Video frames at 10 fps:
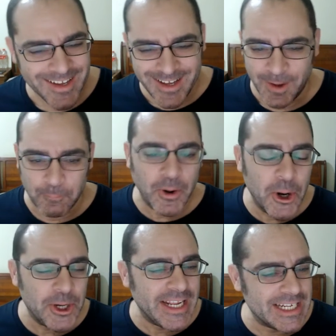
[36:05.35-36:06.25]

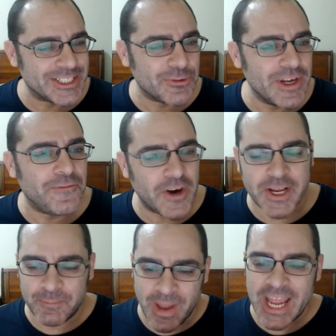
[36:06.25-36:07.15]
Burning his 3
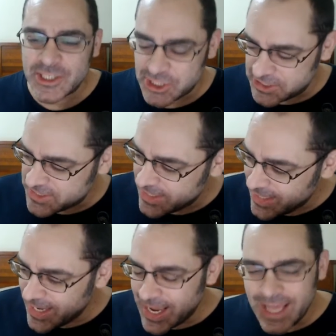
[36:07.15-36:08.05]
fucking mansions
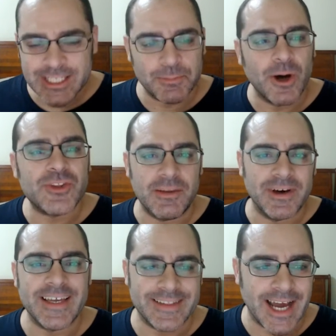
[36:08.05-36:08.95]
and his
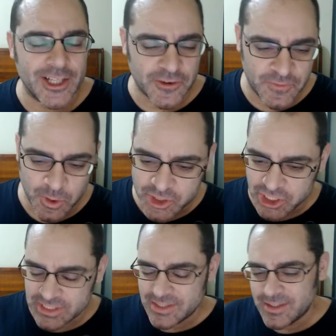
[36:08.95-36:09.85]
multi-million-dollar
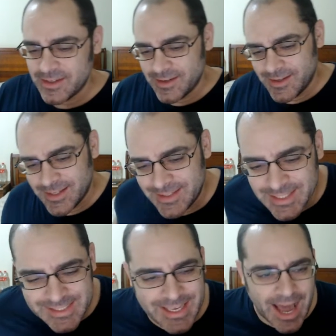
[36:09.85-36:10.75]
fortune.
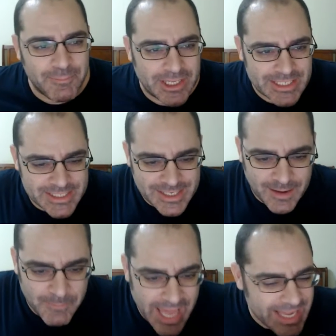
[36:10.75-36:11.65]
This communist
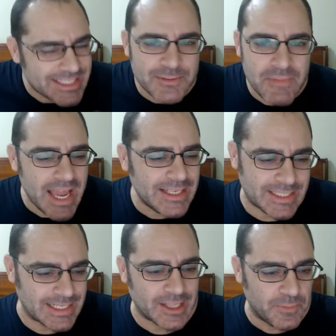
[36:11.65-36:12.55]
scumbag. It's
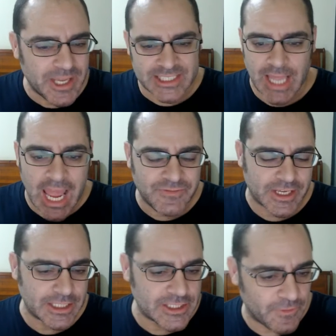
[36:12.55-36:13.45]
amazing how the biggest
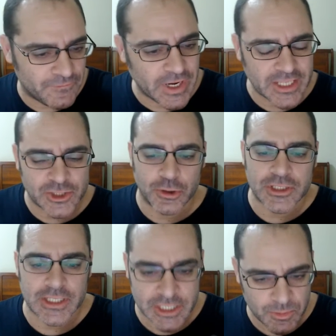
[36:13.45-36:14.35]
advocates for fucking
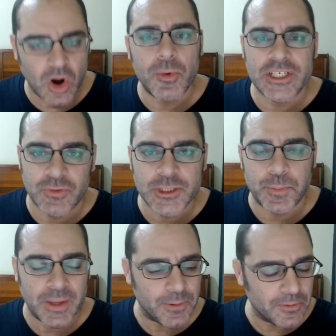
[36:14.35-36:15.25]
socialism are always rich
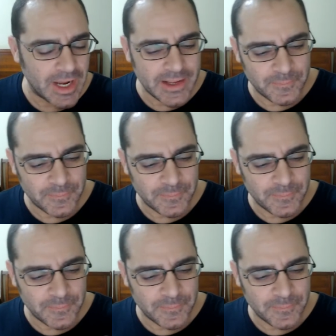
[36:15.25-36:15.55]
people, right?